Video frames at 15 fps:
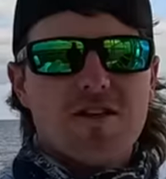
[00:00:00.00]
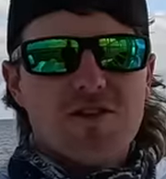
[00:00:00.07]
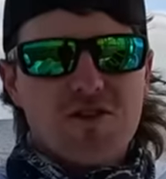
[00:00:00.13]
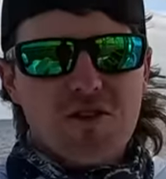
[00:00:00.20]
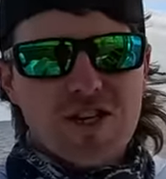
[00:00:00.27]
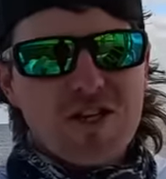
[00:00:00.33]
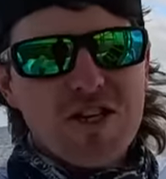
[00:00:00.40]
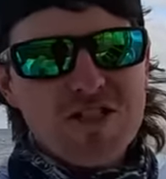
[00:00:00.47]

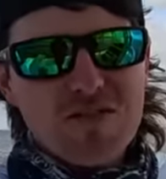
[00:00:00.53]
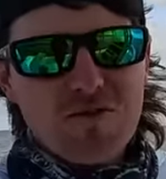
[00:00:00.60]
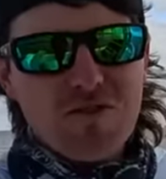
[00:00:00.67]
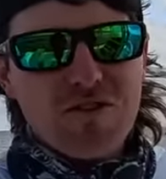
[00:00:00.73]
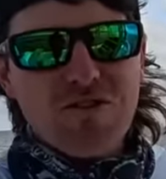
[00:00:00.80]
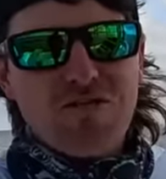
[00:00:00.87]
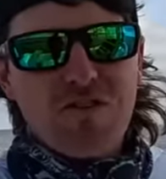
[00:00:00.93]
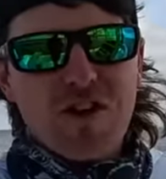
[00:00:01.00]
So that doesn't
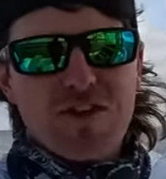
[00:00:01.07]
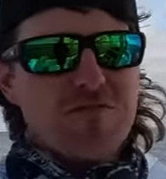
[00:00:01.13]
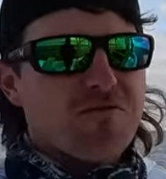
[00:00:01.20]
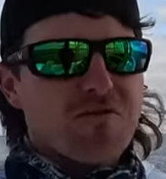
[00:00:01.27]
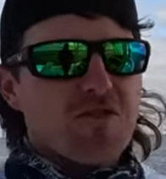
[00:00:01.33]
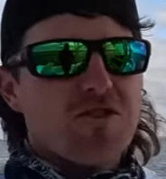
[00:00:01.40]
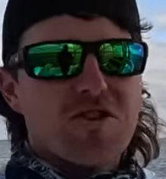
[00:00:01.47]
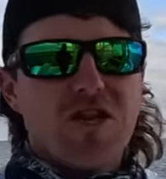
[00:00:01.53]
really affect the
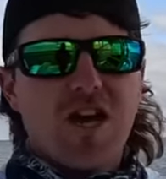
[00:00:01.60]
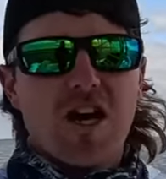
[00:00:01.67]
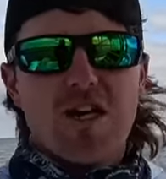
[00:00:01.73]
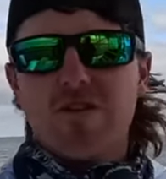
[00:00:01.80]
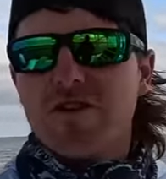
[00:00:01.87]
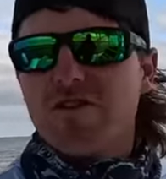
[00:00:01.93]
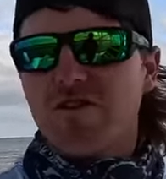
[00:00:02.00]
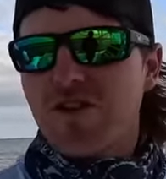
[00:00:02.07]
fuel
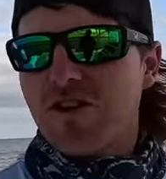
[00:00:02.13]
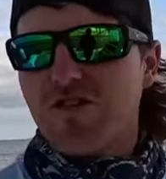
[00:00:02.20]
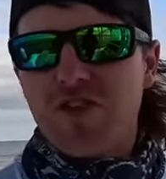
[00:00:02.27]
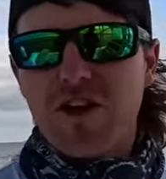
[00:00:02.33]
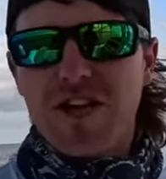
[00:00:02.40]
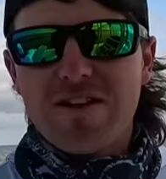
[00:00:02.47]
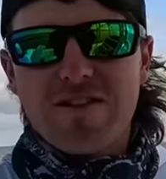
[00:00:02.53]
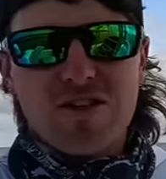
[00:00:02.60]
economy or
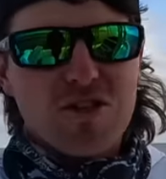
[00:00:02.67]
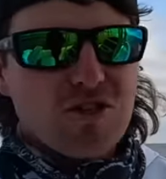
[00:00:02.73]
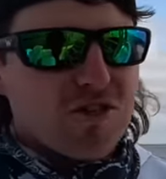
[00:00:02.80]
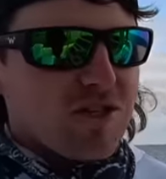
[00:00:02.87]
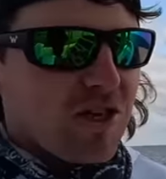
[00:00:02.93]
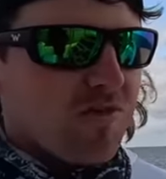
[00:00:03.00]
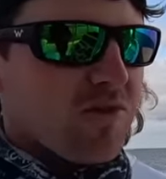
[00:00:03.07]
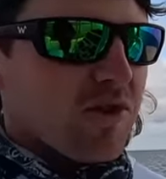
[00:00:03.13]
anything. That's
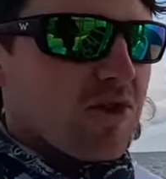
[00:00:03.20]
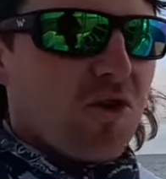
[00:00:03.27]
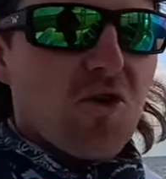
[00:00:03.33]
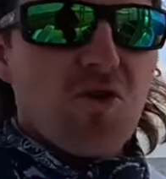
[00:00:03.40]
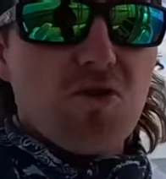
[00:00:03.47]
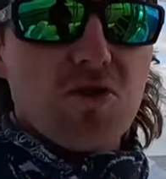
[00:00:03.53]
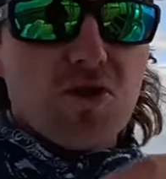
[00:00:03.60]
just something cool